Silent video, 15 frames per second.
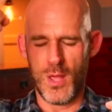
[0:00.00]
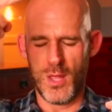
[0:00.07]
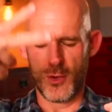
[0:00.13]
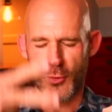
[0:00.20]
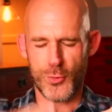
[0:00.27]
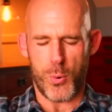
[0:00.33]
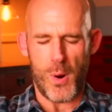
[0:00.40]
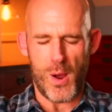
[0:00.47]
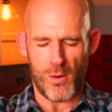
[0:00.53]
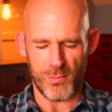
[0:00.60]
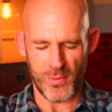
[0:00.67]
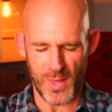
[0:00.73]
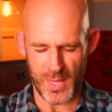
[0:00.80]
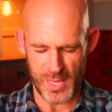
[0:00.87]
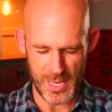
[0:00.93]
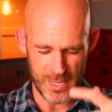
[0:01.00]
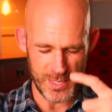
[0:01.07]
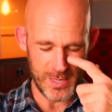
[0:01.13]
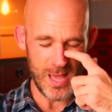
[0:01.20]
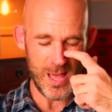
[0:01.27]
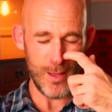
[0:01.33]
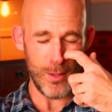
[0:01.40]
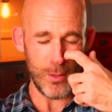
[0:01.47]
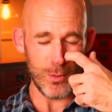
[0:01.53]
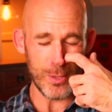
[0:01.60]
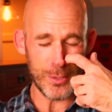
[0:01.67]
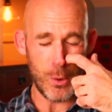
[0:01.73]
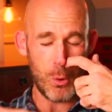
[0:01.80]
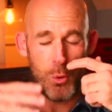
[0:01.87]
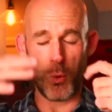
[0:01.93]
12. Inhale and
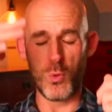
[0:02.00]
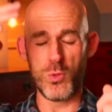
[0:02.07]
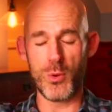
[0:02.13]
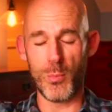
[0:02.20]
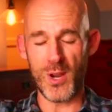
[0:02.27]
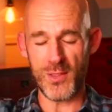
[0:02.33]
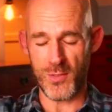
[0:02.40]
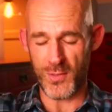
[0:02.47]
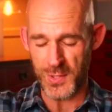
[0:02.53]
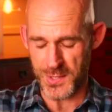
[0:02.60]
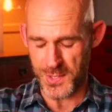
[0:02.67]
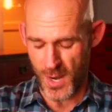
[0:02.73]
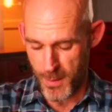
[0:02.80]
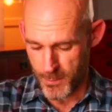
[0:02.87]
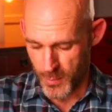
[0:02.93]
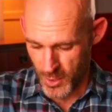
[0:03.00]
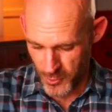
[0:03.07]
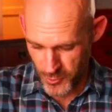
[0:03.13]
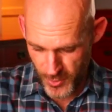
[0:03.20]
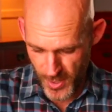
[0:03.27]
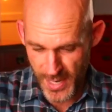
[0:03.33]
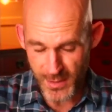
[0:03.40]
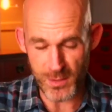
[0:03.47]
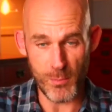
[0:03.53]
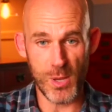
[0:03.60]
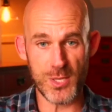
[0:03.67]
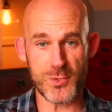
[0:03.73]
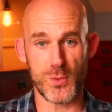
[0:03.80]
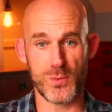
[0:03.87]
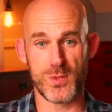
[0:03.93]
hold the breath at the top. Contract the
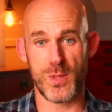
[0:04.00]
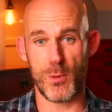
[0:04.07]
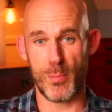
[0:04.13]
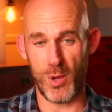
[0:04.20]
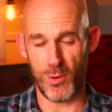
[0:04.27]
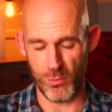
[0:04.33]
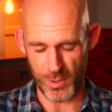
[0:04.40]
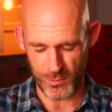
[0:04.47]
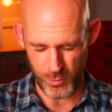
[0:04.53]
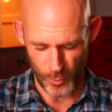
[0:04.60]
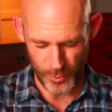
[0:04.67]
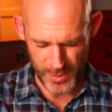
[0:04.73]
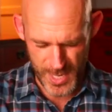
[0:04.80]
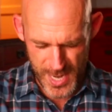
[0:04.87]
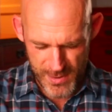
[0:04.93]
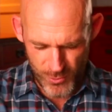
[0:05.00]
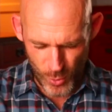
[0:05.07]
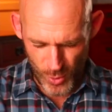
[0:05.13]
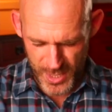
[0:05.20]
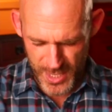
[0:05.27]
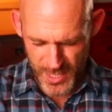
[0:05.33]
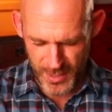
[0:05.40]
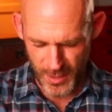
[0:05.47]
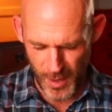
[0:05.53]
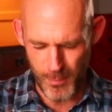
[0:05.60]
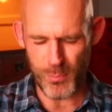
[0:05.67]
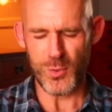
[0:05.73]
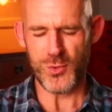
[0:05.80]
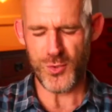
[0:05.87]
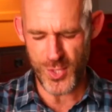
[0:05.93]
muscles of the pelvic floor, navel in and up,
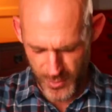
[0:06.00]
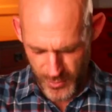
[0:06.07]
chin